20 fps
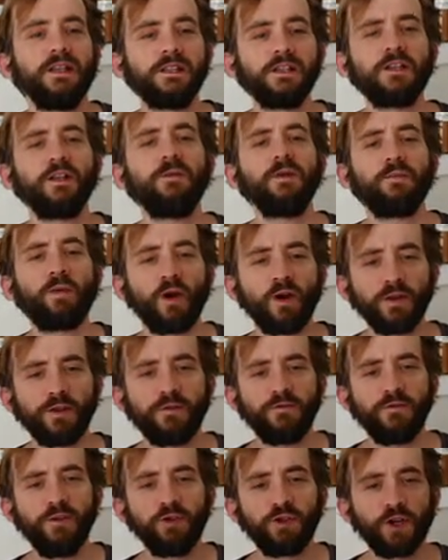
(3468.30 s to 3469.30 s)
is it going to be part
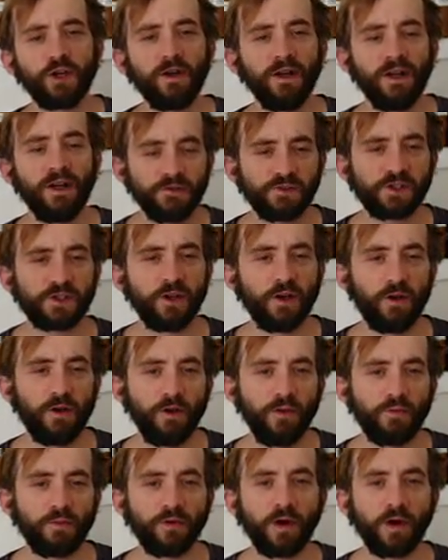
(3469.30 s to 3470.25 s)
of the future? And if so,